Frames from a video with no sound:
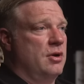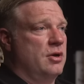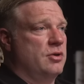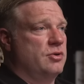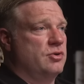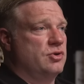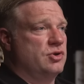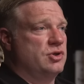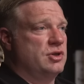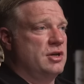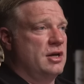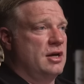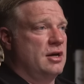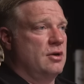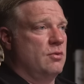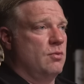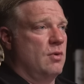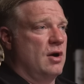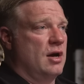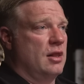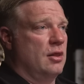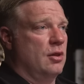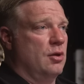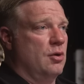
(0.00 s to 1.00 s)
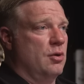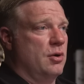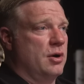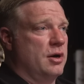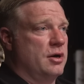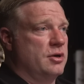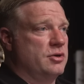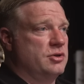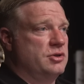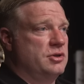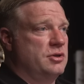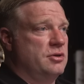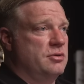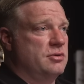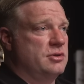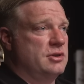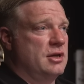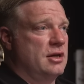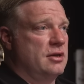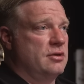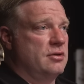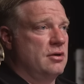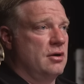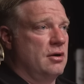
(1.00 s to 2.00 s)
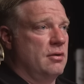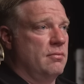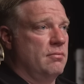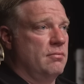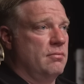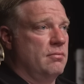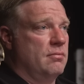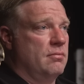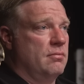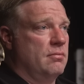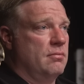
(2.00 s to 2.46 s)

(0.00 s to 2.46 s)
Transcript: understand why lawyers use that term.